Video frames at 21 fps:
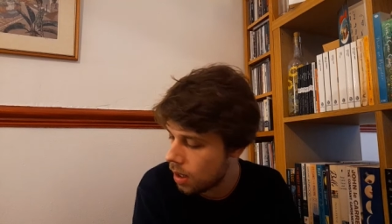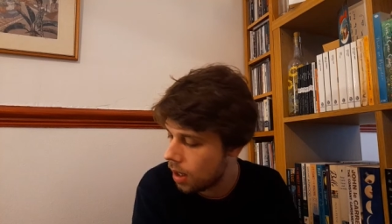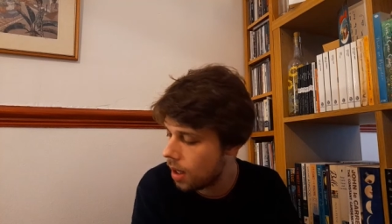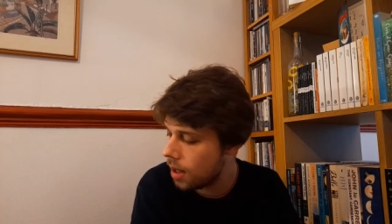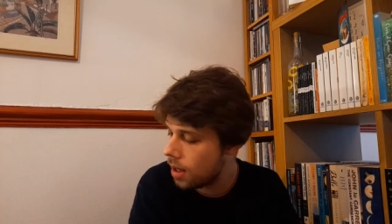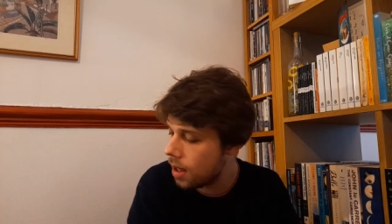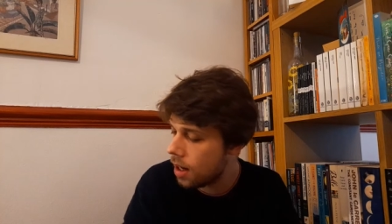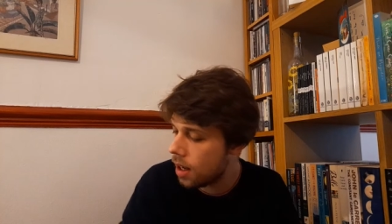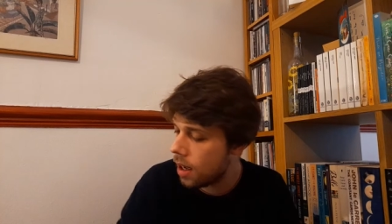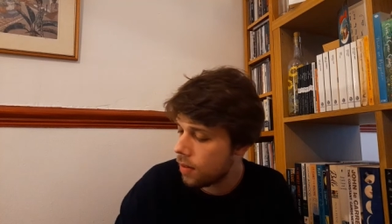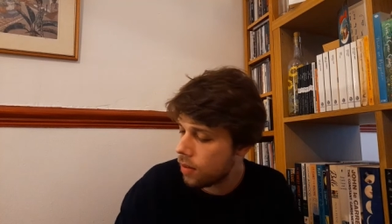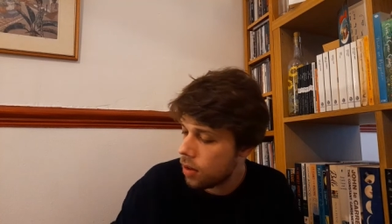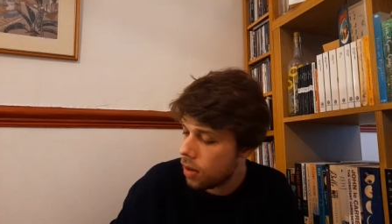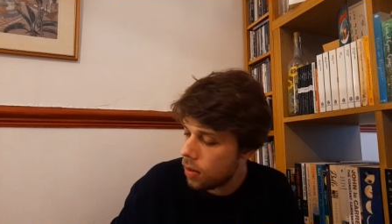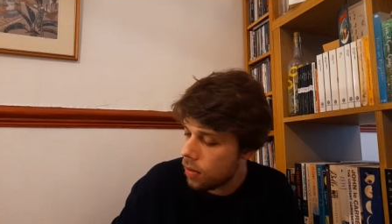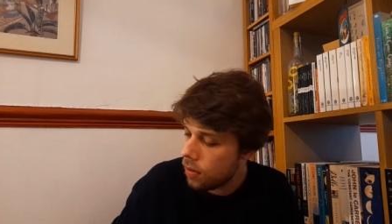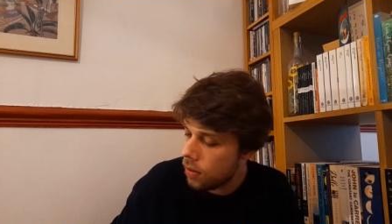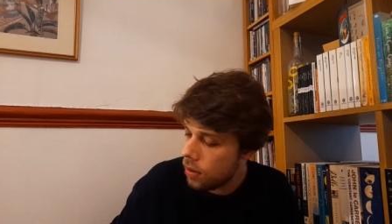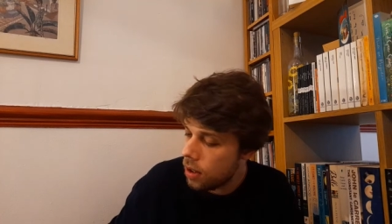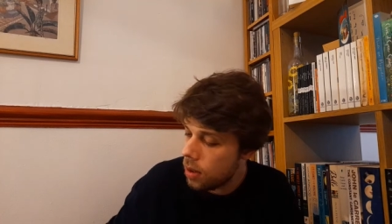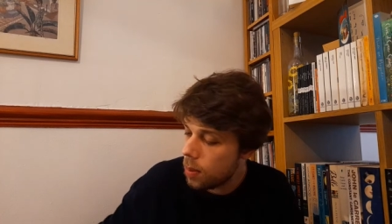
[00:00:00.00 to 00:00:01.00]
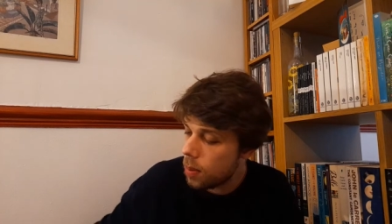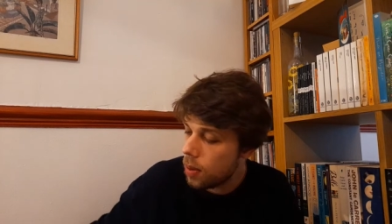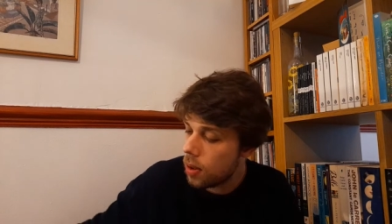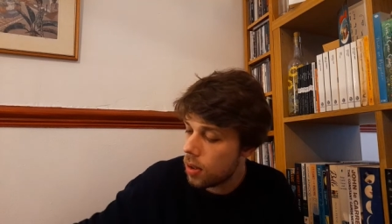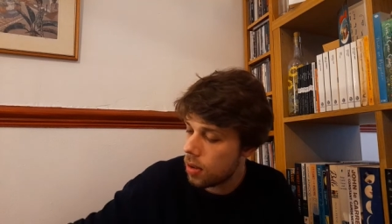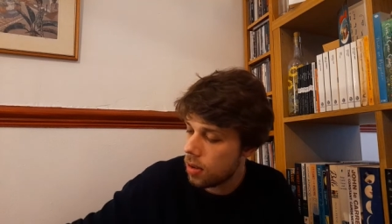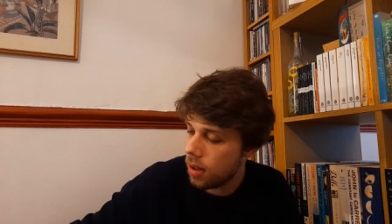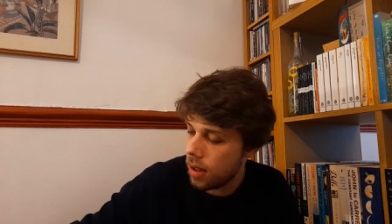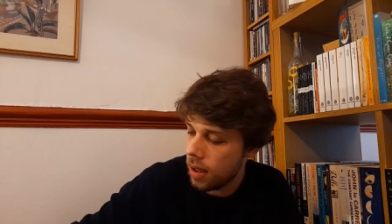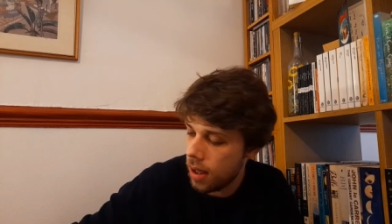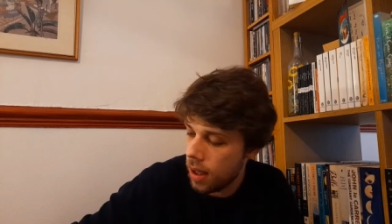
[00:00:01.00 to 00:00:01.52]
And then I've got a few
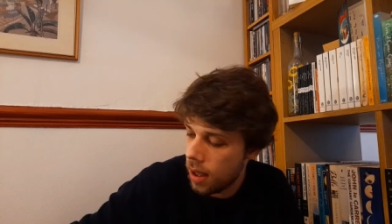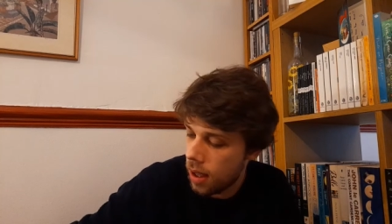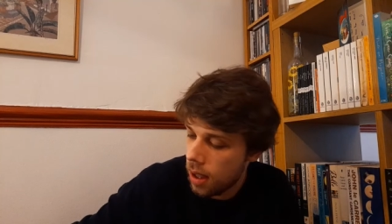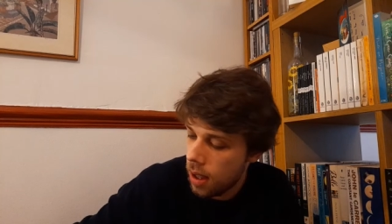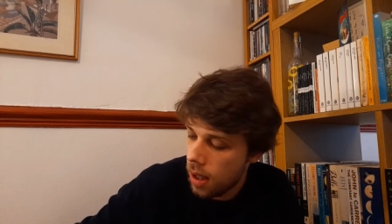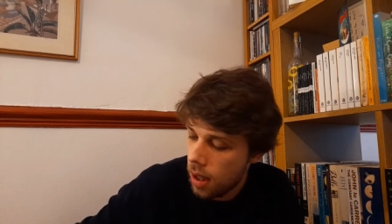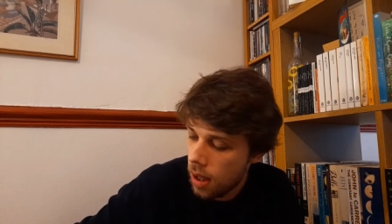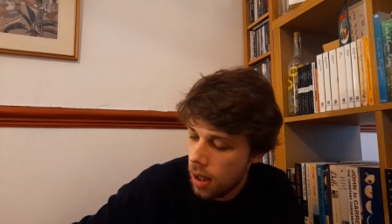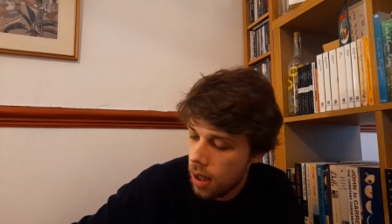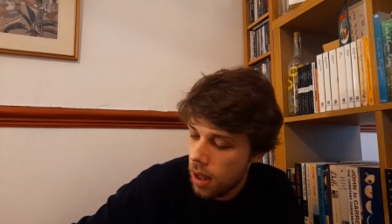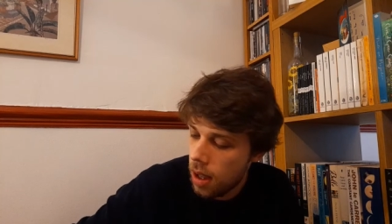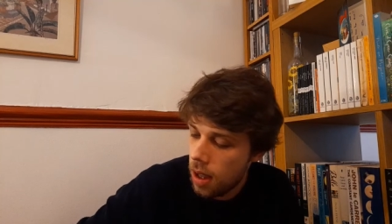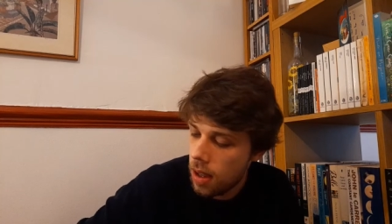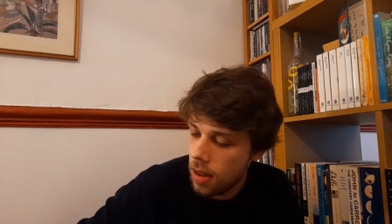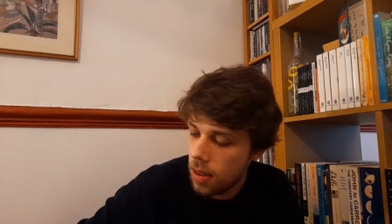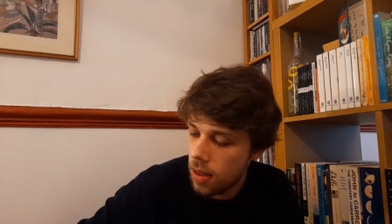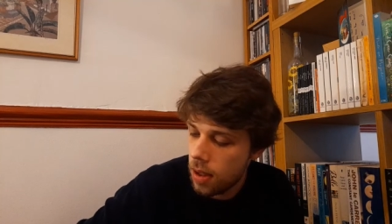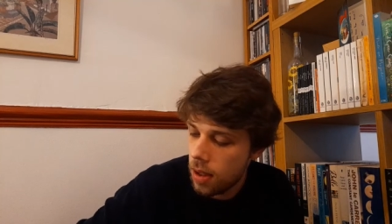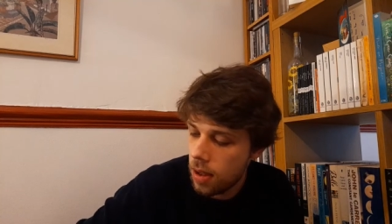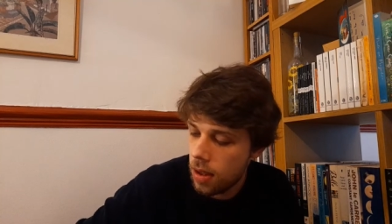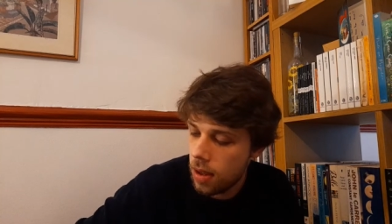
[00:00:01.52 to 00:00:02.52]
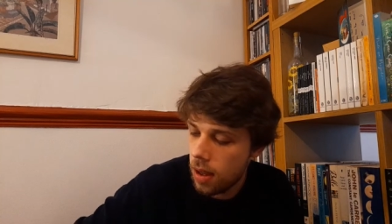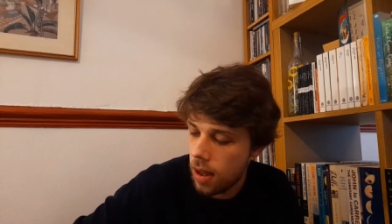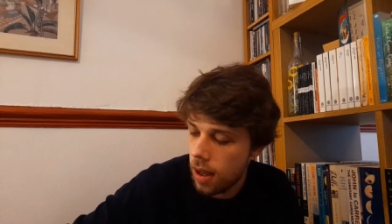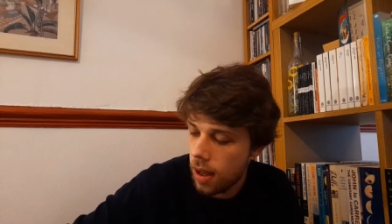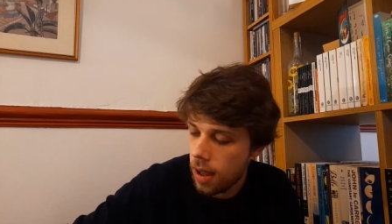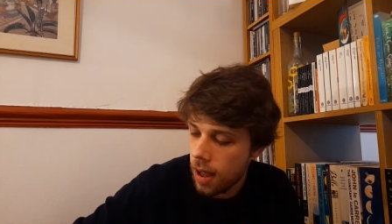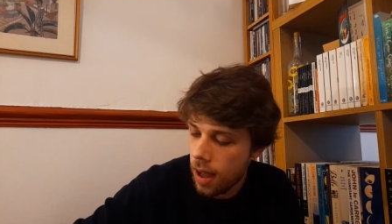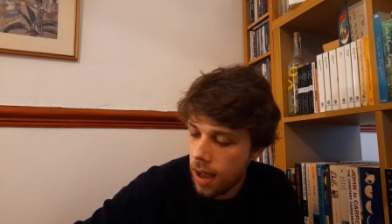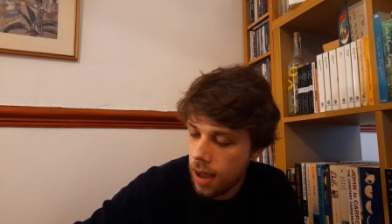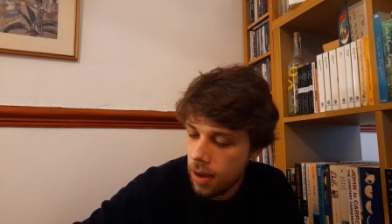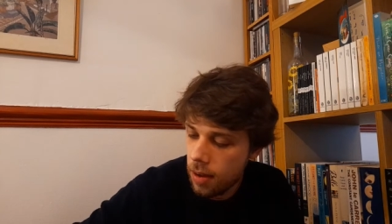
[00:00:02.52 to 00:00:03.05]
books here that I
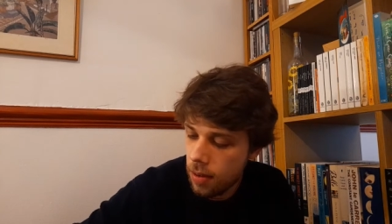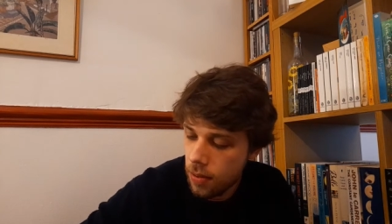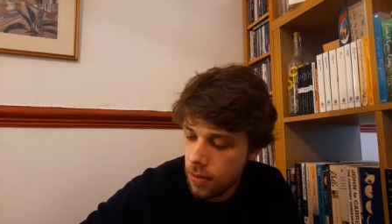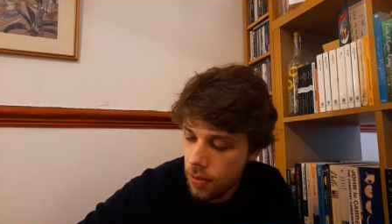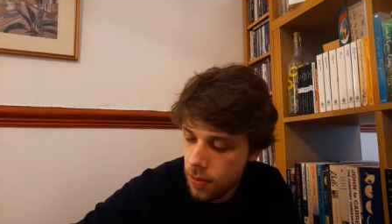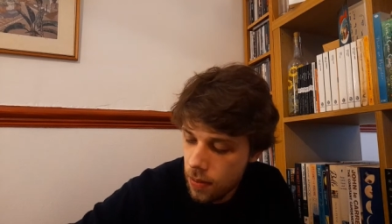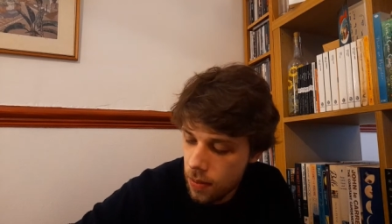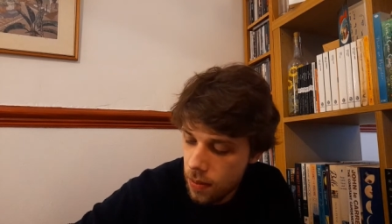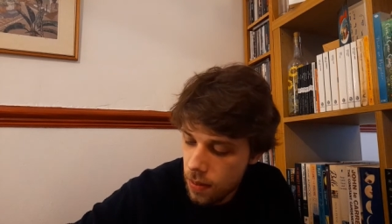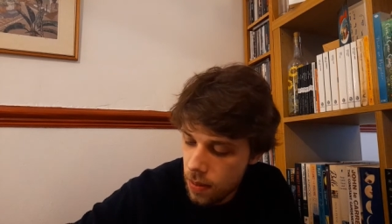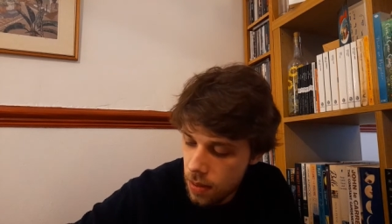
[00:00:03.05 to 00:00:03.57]
have